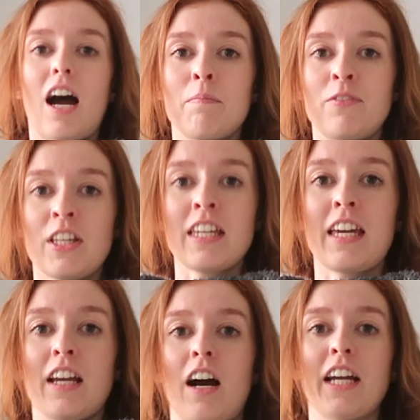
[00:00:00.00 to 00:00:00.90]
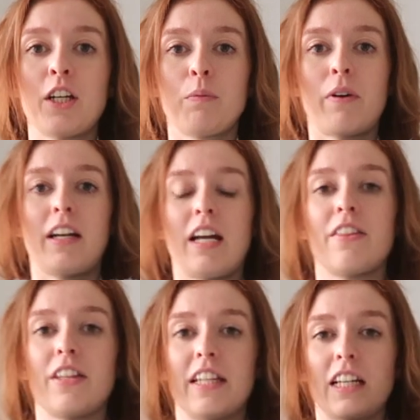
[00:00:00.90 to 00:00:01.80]
I'm thinking I could wear it
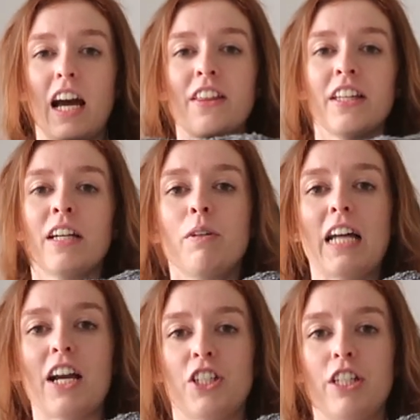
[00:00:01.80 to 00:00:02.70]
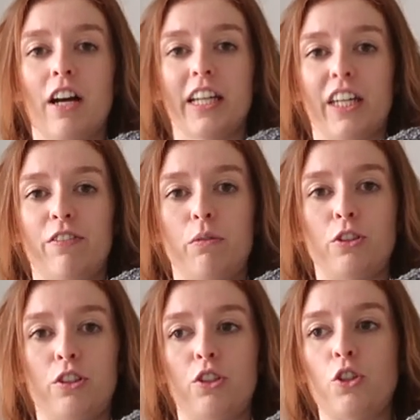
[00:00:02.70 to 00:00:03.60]
like this. I think I would actually like it if it
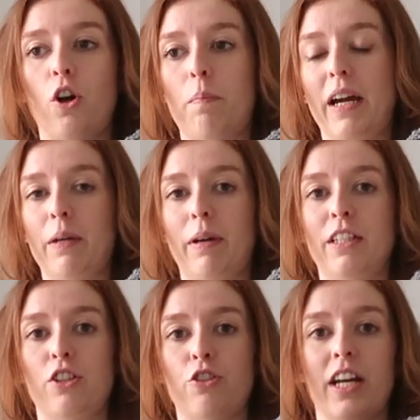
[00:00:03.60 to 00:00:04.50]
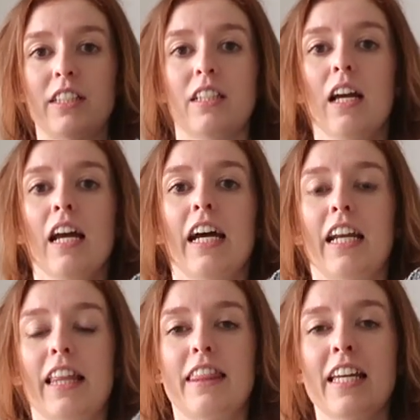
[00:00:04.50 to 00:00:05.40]
was just a top anyway, it's a dress.
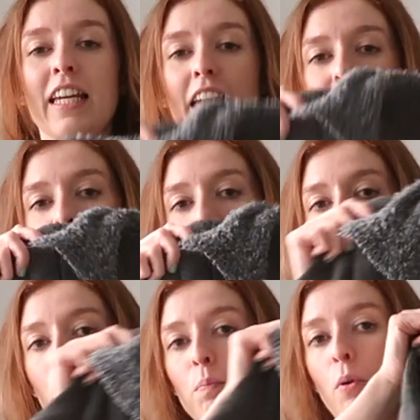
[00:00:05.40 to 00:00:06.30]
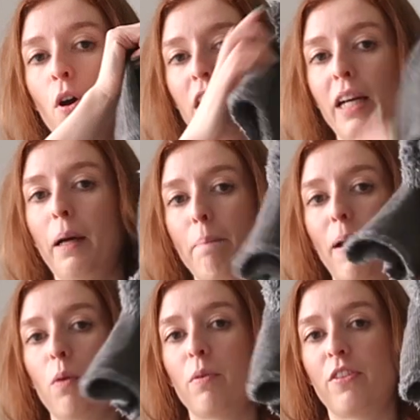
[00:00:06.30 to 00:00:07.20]
And I'm thinking I can put like a
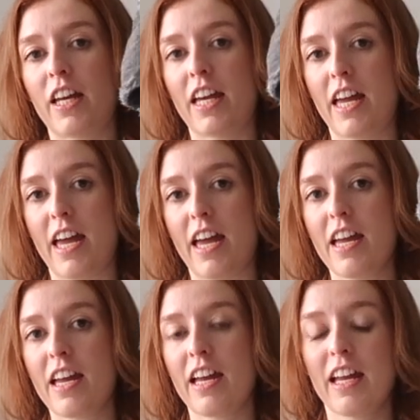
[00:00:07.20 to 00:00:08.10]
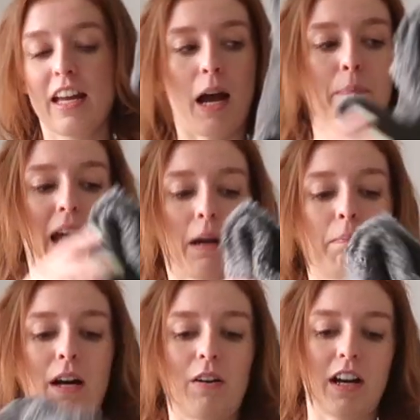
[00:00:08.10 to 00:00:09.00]
belt with it here, a
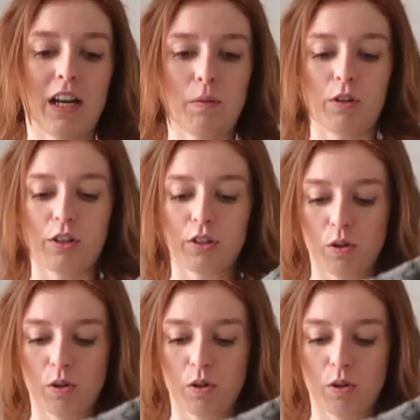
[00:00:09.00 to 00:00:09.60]
black belt, and it would look